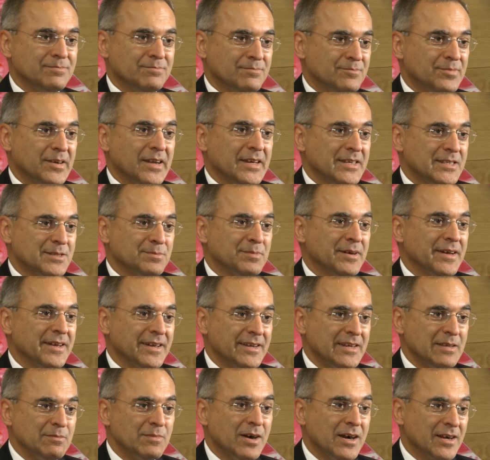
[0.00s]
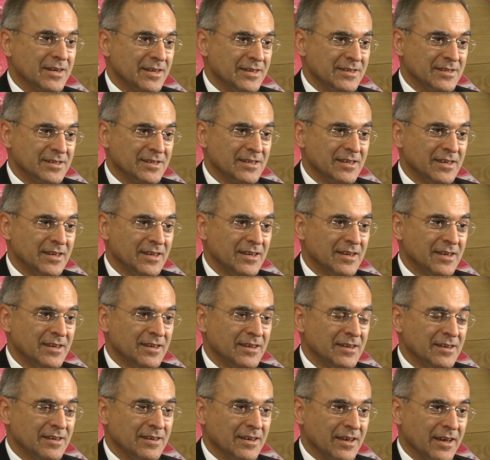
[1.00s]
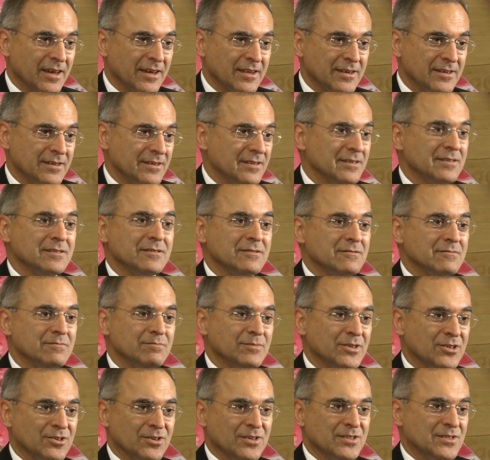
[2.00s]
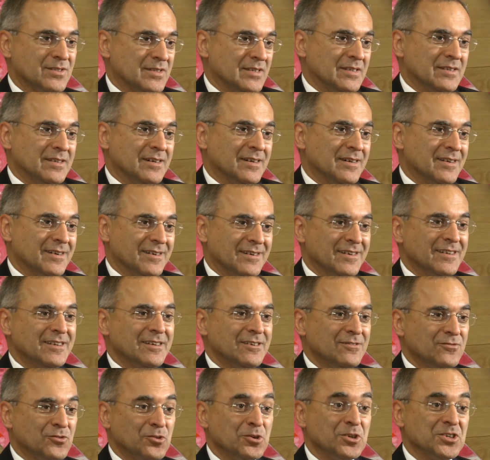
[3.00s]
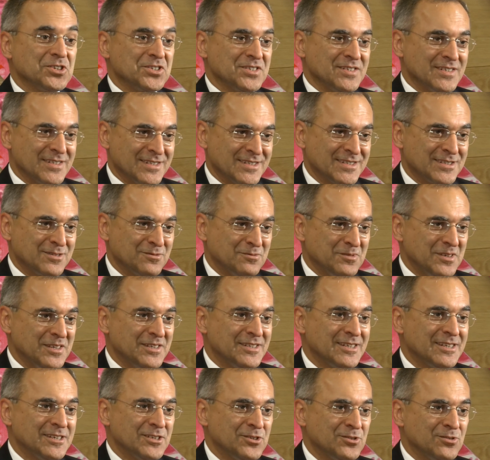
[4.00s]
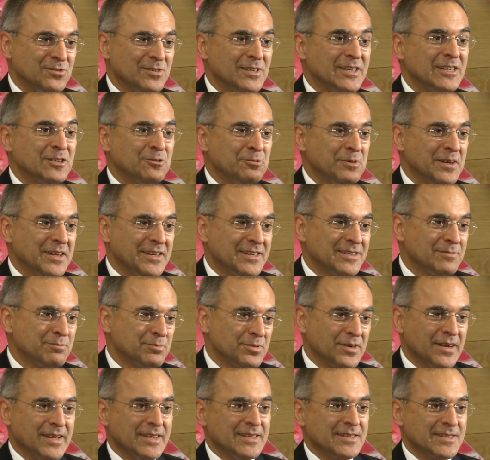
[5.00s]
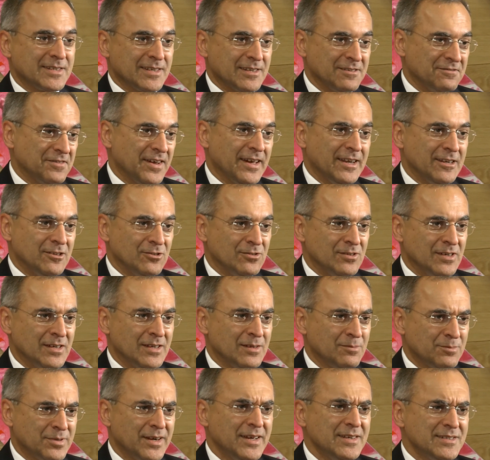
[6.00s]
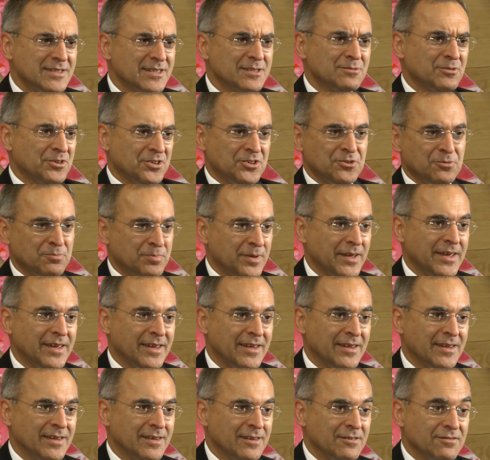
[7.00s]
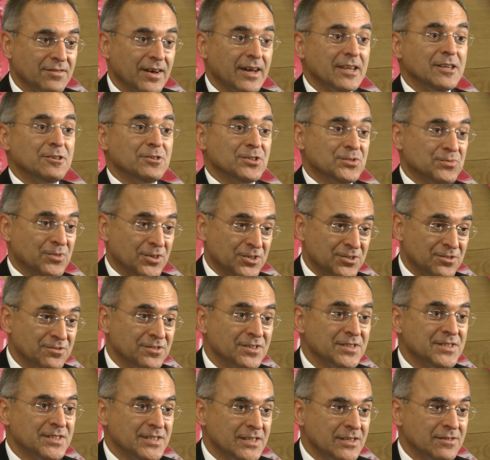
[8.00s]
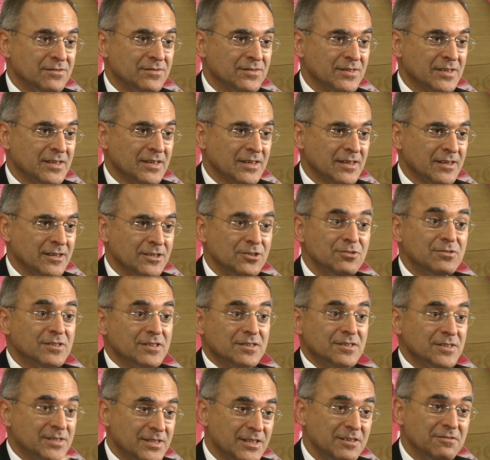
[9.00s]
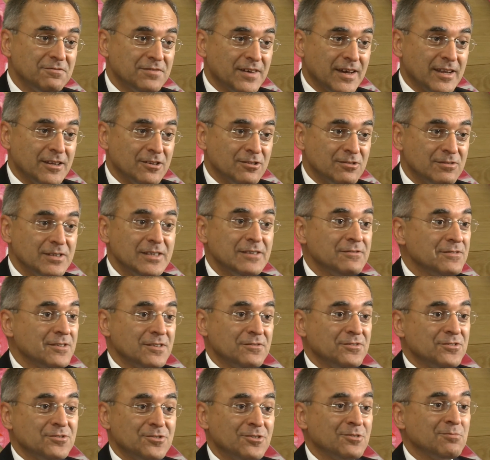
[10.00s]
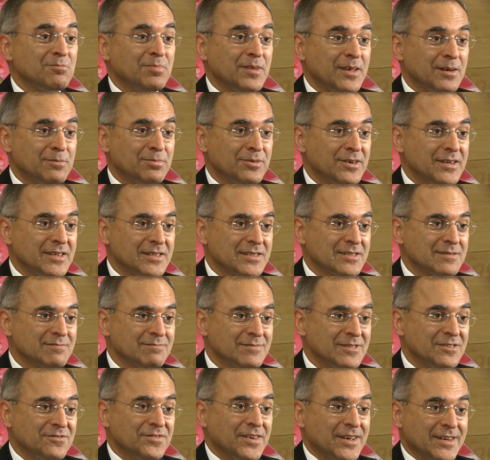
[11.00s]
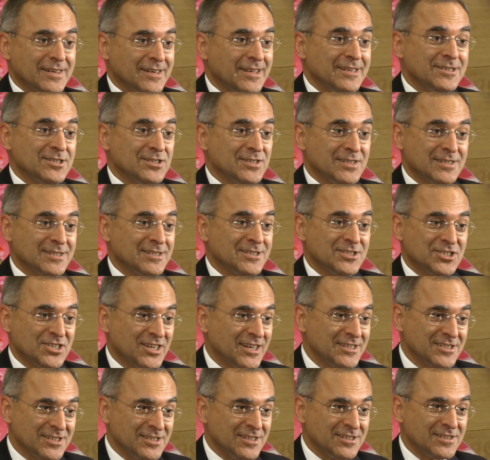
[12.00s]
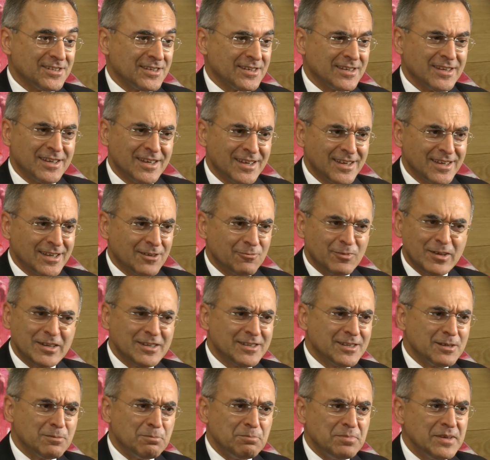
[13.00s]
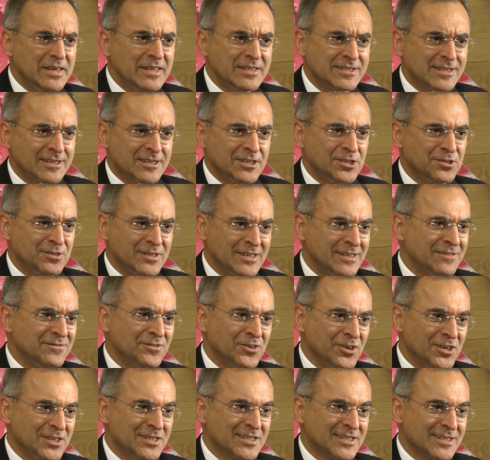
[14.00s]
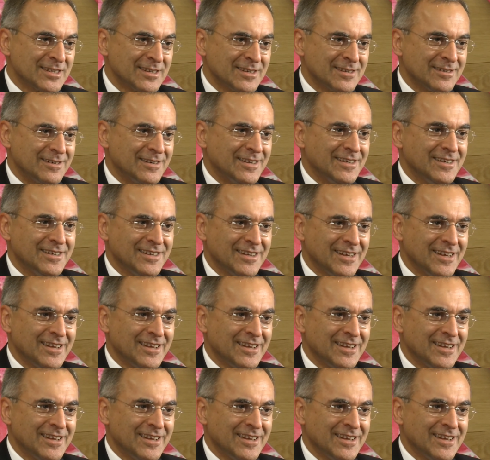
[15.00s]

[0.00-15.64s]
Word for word: priced by any market. And because in our foolishness, we tend to equate price and value. Price is what you pay, value is what you receive. You can receive value even if you don't pay a price. In fact, nature doesn't charge anything. When did a bee send you an invoice, right?